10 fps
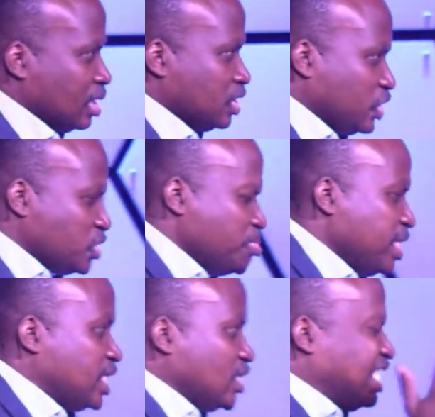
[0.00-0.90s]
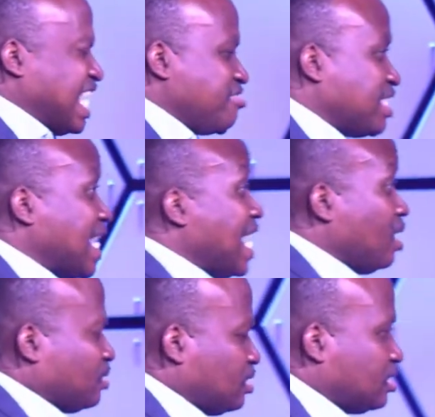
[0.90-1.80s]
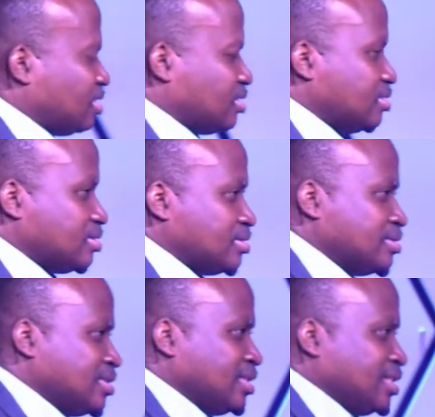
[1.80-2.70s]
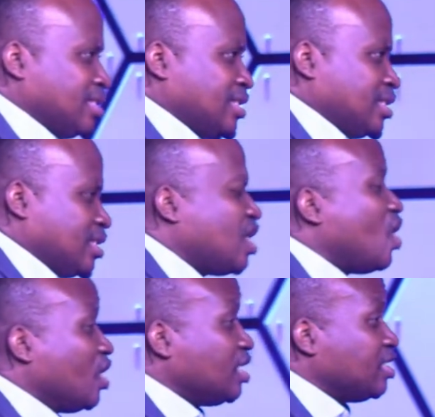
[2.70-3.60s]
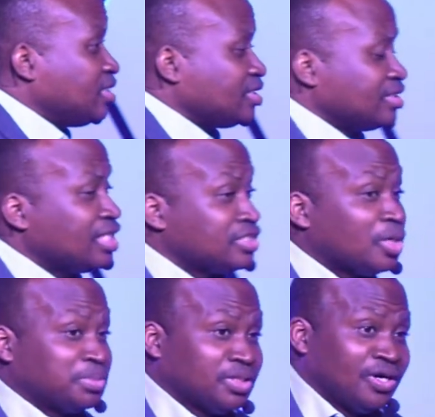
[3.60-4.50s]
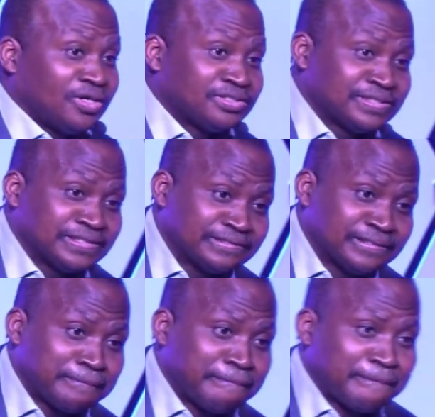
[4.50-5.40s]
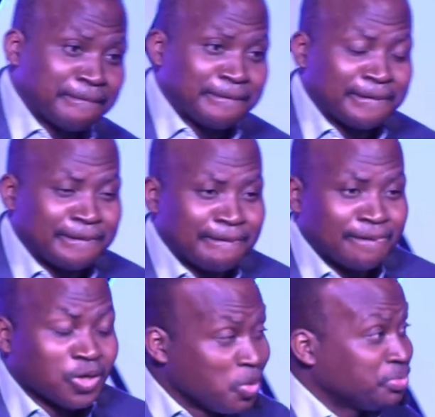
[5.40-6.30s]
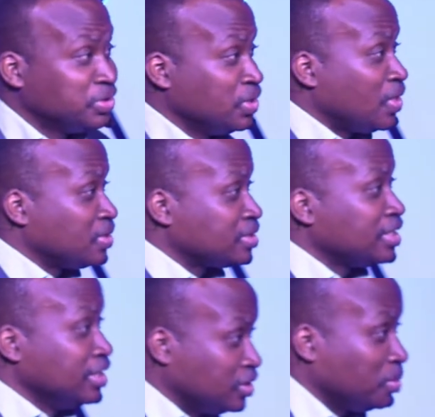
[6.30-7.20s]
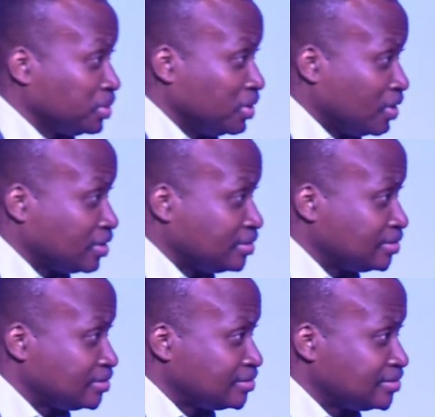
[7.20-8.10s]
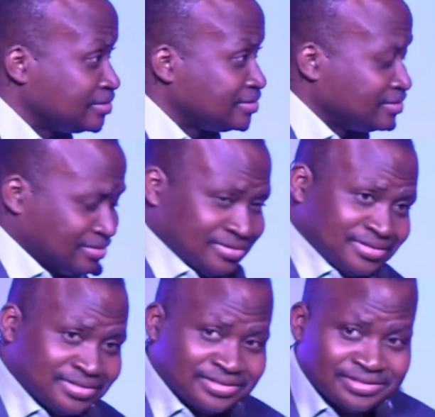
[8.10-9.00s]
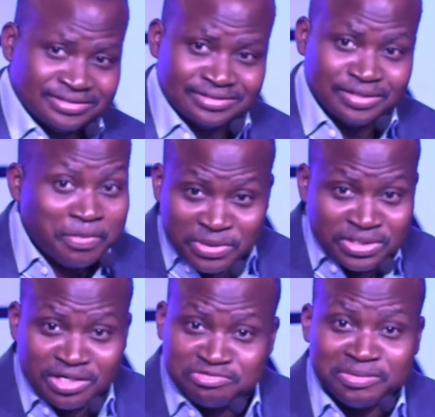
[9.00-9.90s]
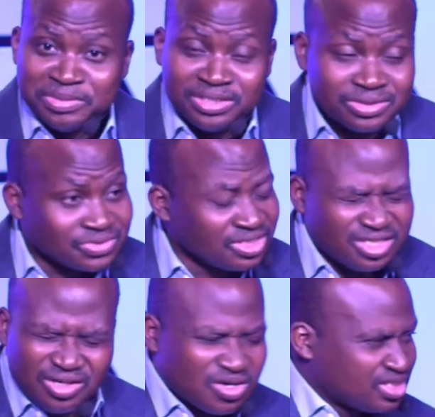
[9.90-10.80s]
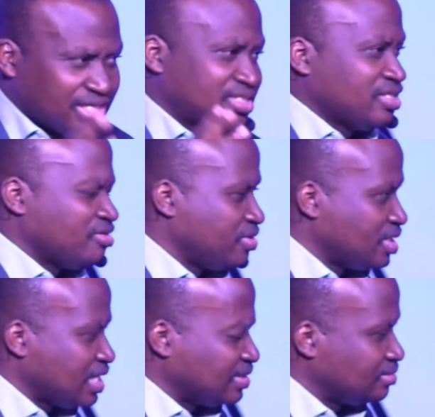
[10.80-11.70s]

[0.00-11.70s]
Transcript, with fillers: Just make your life count. Calling is up to God. Open doors is up to God. Yes, that's right. Open doors for ministry, God takes care of all that.